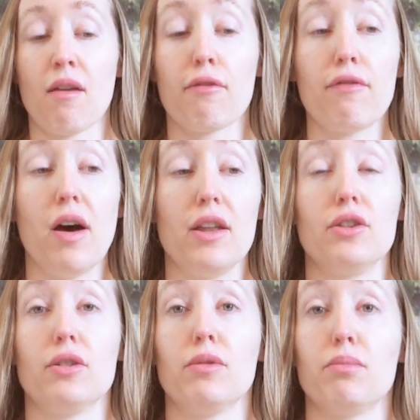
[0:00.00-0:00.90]

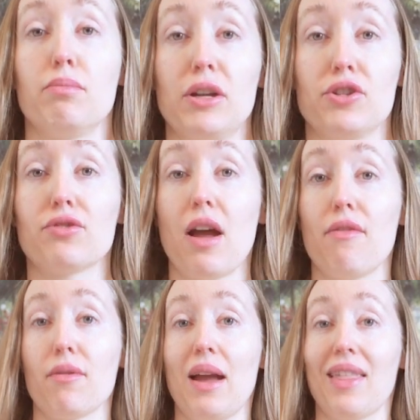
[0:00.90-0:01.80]
fun budget
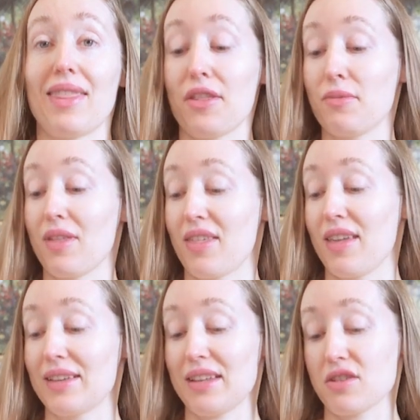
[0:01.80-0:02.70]
travel, right? Like that's one of the
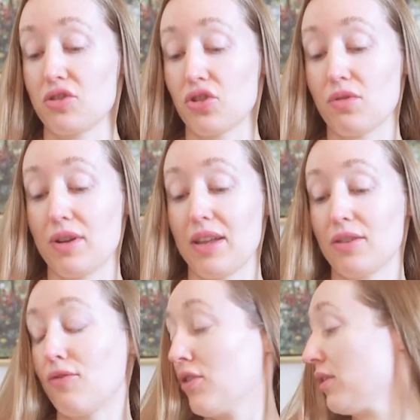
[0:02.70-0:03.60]
things I enjoy
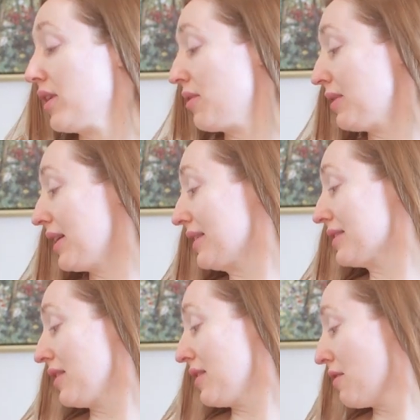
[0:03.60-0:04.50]
is figuring out ways
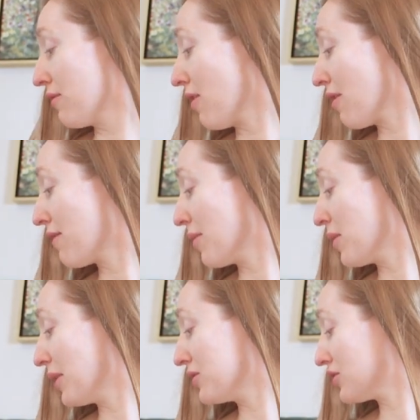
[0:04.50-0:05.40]
for our
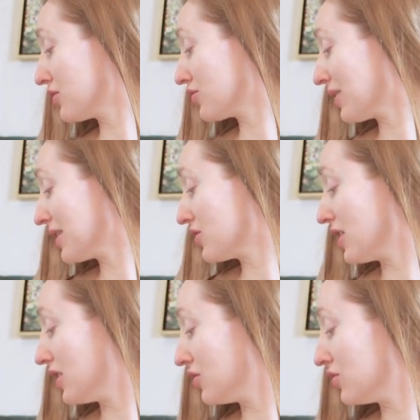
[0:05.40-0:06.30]
family budget to stretch
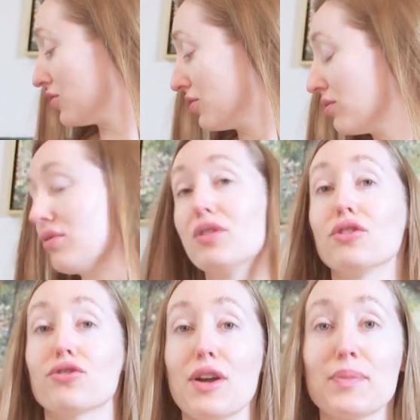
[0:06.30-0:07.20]
into
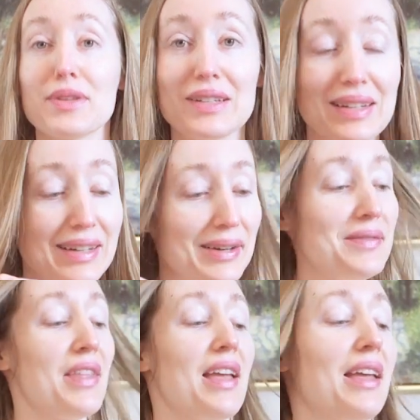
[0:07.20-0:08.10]
trips, you
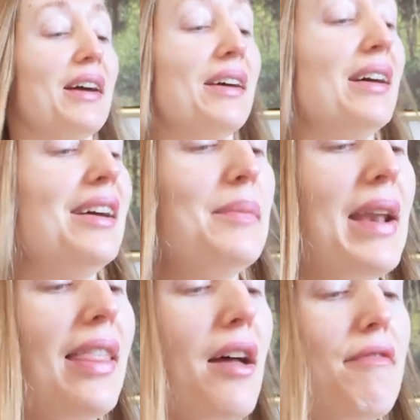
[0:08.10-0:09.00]
know?
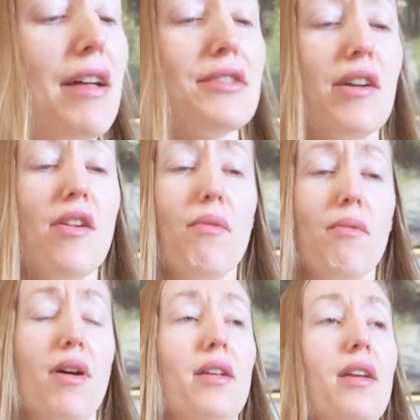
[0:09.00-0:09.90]
And I love that. So
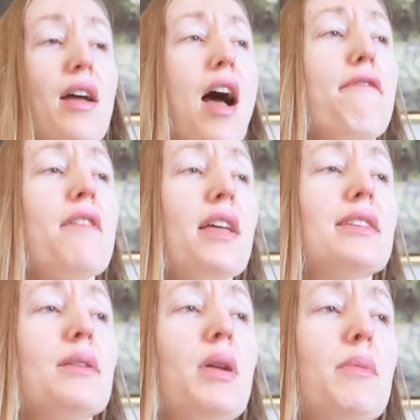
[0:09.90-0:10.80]
I feel like
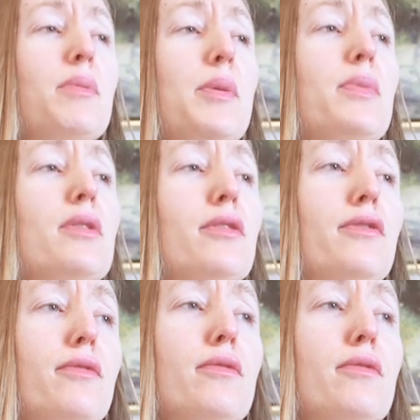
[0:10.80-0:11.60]
sometimes people